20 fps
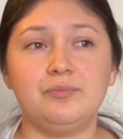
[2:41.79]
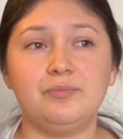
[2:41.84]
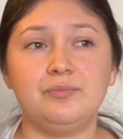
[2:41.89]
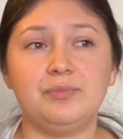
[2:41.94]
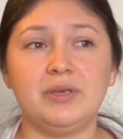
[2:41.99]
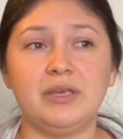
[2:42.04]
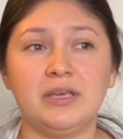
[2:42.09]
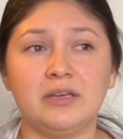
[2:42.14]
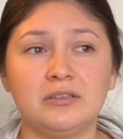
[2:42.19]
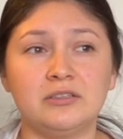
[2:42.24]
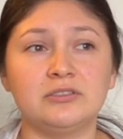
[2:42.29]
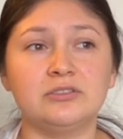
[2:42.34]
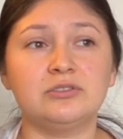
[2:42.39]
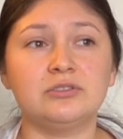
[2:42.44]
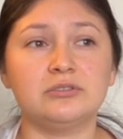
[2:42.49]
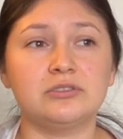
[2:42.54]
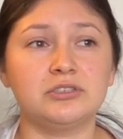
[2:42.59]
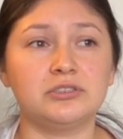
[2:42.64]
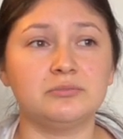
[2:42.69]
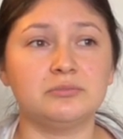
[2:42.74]
being on
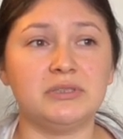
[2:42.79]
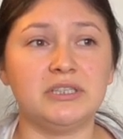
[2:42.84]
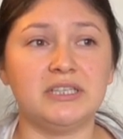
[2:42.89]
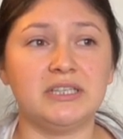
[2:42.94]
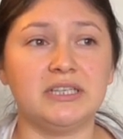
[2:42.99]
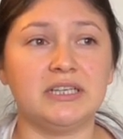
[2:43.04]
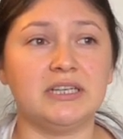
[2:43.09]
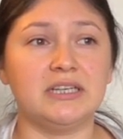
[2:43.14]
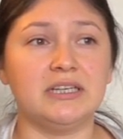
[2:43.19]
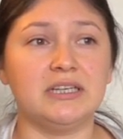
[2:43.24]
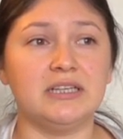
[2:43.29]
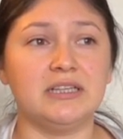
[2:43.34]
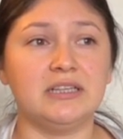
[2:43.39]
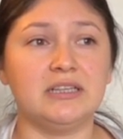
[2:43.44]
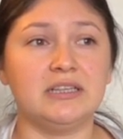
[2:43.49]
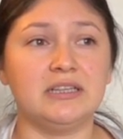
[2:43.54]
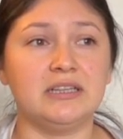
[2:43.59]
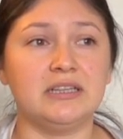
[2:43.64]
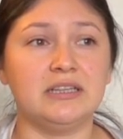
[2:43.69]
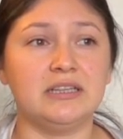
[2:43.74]
social media,
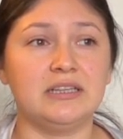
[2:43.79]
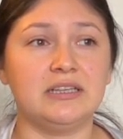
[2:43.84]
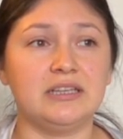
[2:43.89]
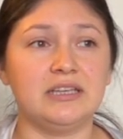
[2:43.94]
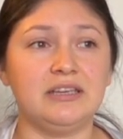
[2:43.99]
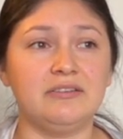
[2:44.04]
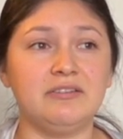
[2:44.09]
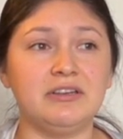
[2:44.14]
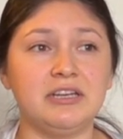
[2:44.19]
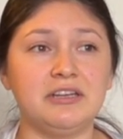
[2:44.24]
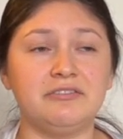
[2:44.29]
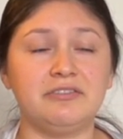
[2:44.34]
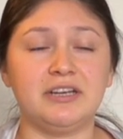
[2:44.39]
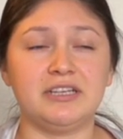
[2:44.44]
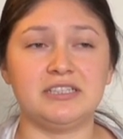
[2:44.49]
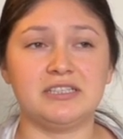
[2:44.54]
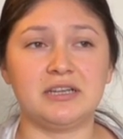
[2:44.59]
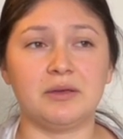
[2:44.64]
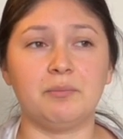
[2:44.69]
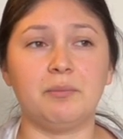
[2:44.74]
even if I
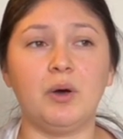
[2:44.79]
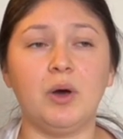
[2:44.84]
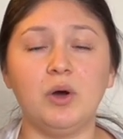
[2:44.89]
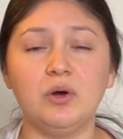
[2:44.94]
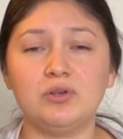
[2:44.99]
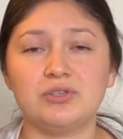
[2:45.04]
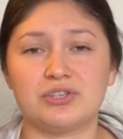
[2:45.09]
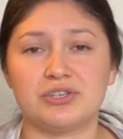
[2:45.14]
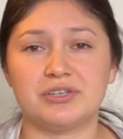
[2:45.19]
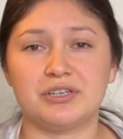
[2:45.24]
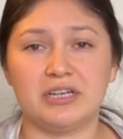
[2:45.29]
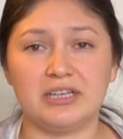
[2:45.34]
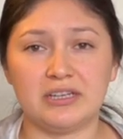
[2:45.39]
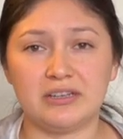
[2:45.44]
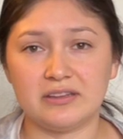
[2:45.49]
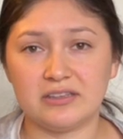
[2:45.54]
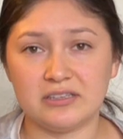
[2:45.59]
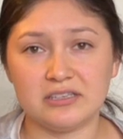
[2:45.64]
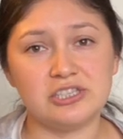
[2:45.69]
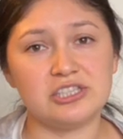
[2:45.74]
didn't post or
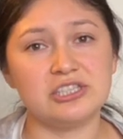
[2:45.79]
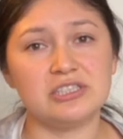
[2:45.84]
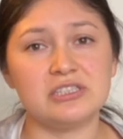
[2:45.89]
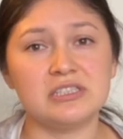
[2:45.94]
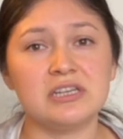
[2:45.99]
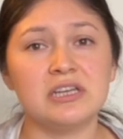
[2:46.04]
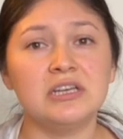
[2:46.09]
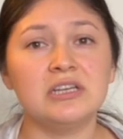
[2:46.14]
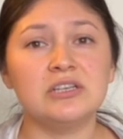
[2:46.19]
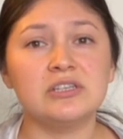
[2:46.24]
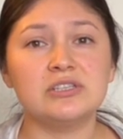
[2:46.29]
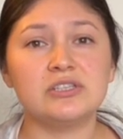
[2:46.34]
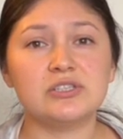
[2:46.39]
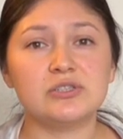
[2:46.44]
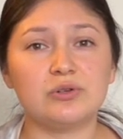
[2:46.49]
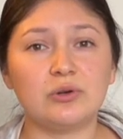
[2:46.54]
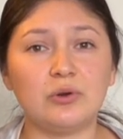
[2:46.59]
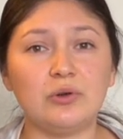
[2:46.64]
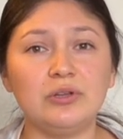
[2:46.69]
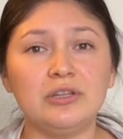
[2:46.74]
anything, just
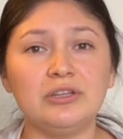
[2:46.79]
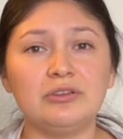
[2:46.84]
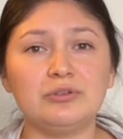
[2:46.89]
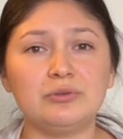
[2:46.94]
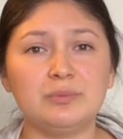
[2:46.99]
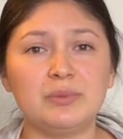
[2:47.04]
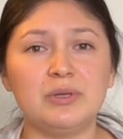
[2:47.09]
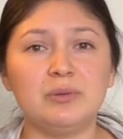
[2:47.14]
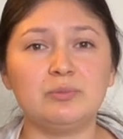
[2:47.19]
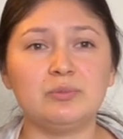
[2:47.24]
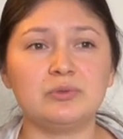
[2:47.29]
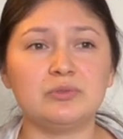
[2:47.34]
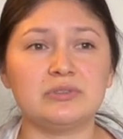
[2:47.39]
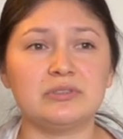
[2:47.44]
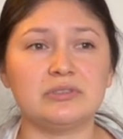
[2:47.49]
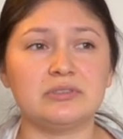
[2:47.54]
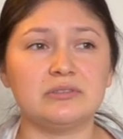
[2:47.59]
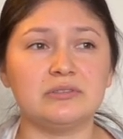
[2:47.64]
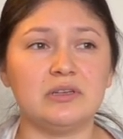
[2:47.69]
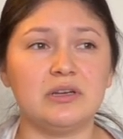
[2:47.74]
scrolling through
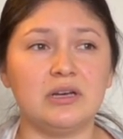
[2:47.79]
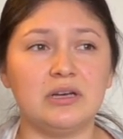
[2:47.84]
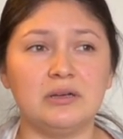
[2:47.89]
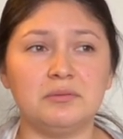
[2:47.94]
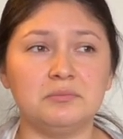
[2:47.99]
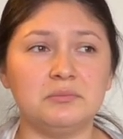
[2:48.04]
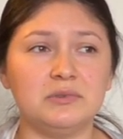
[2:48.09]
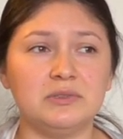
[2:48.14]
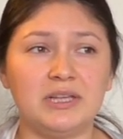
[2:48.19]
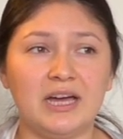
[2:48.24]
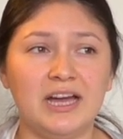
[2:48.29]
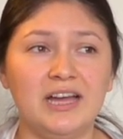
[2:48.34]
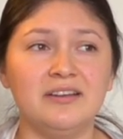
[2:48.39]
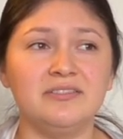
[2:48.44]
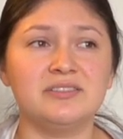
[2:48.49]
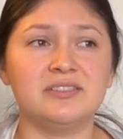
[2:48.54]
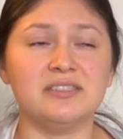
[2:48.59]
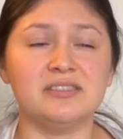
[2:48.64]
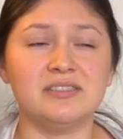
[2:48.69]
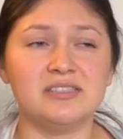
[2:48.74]
people's
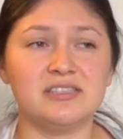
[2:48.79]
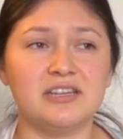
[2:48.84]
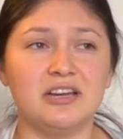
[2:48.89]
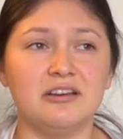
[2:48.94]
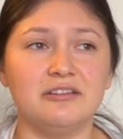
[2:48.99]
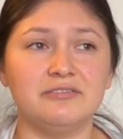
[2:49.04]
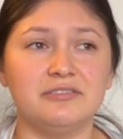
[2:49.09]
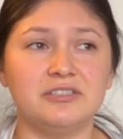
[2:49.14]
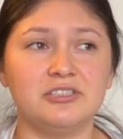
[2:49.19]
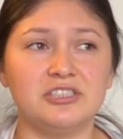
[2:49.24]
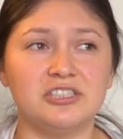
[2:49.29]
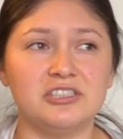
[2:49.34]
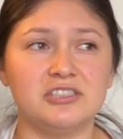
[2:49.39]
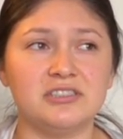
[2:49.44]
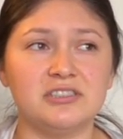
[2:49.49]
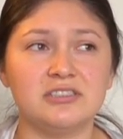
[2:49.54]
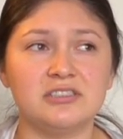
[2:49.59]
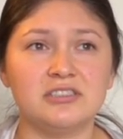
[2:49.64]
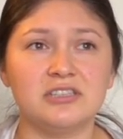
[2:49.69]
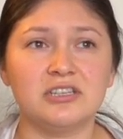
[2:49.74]
lives and stuff, it's
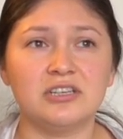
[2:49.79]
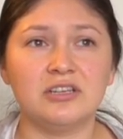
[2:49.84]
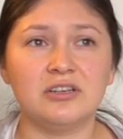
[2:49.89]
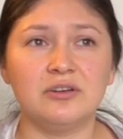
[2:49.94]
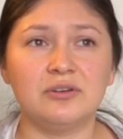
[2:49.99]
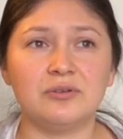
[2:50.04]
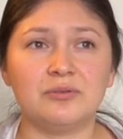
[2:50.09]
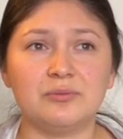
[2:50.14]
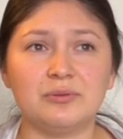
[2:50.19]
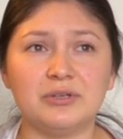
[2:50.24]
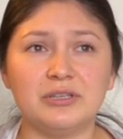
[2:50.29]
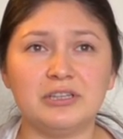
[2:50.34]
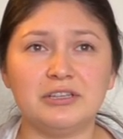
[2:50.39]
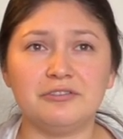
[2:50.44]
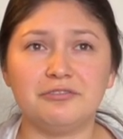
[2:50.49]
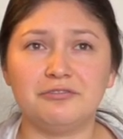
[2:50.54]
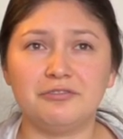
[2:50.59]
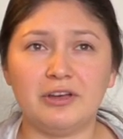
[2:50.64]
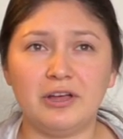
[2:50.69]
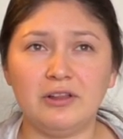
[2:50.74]
just really
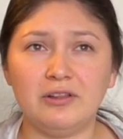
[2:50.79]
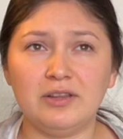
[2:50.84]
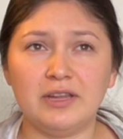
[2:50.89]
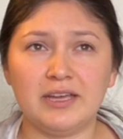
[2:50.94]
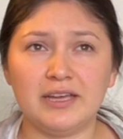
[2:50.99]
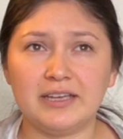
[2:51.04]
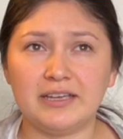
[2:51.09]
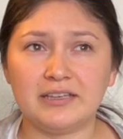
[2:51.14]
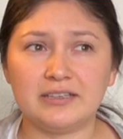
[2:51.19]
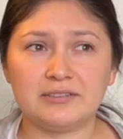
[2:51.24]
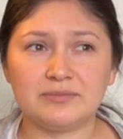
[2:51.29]
felt like